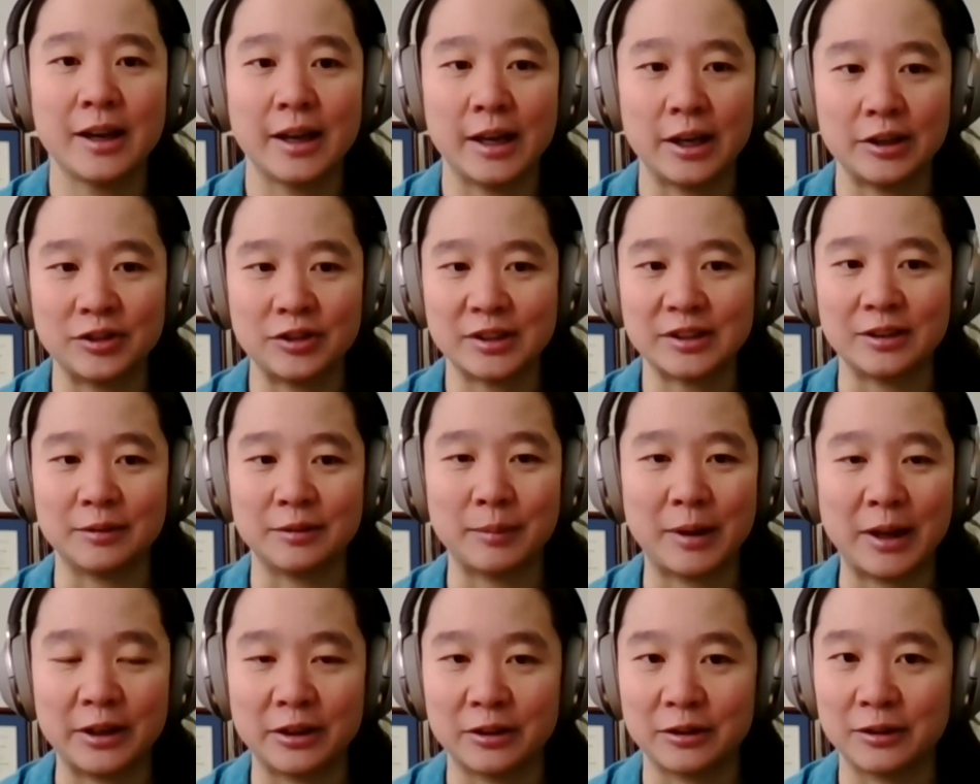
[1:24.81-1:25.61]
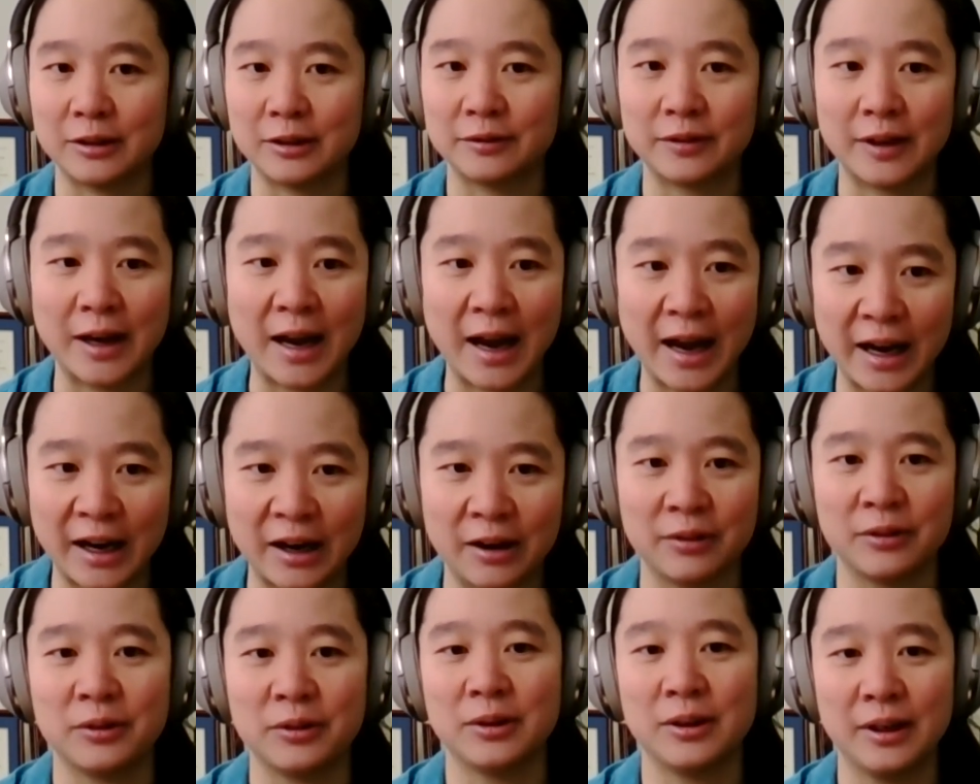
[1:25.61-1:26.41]
It's just a matter of
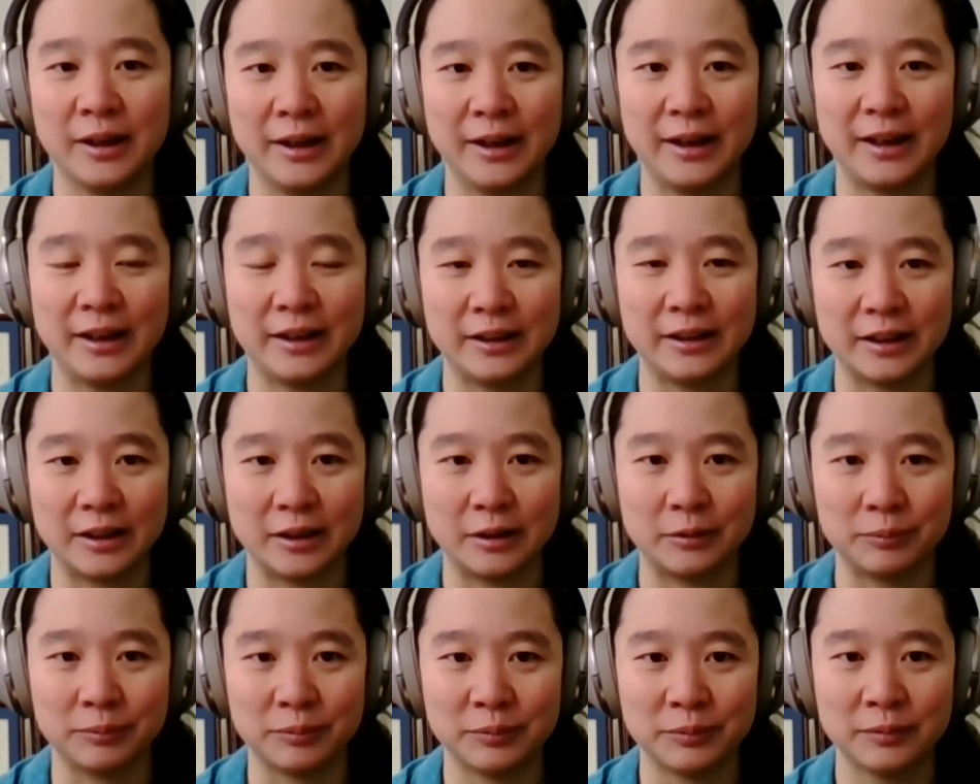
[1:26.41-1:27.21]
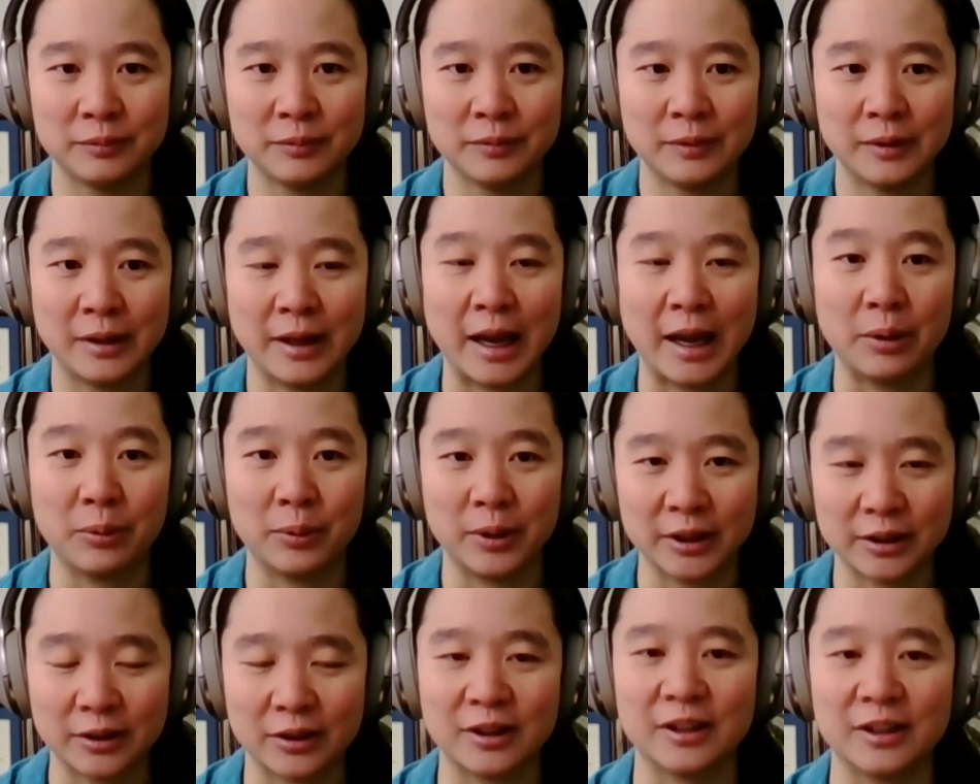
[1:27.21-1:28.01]
how and at
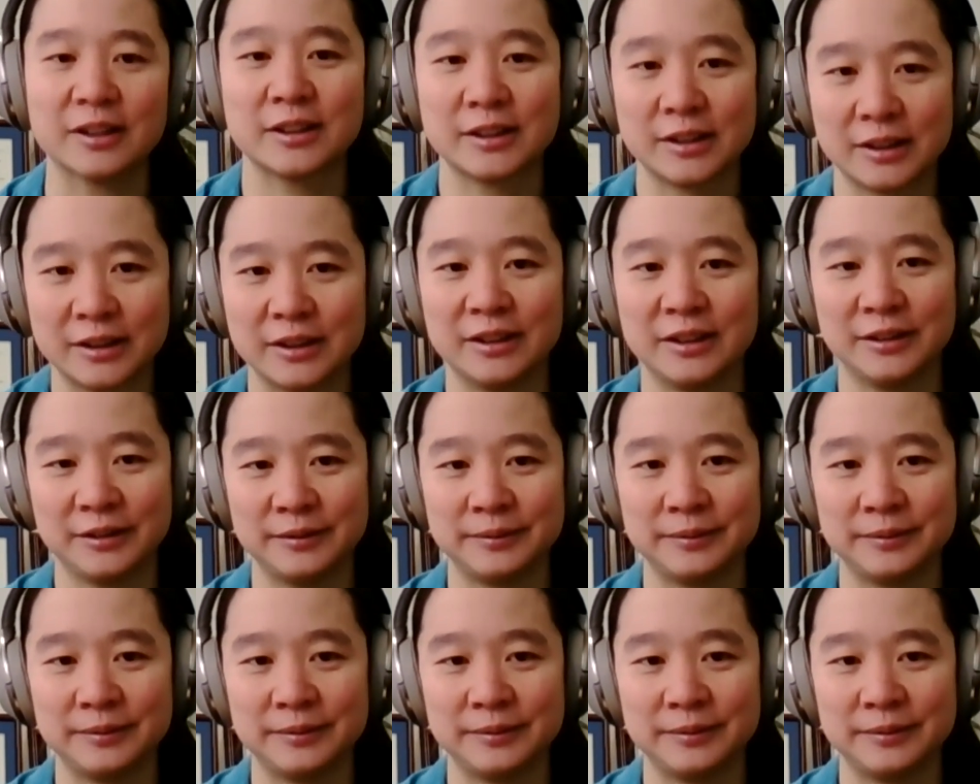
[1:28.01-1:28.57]
what cost.